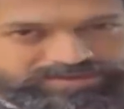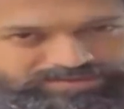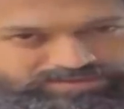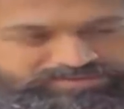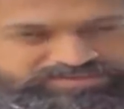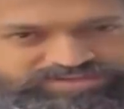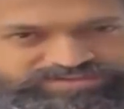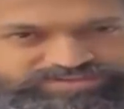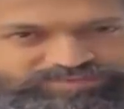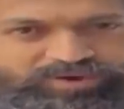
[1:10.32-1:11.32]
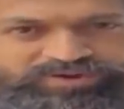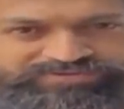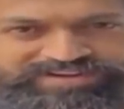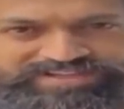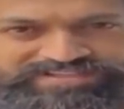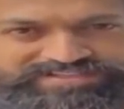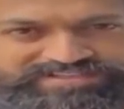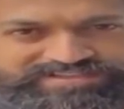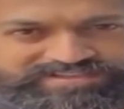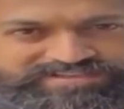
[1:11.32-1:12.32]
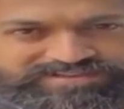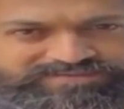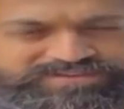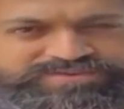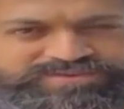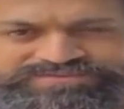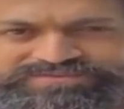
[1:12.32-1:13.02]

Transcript: There was a small village which was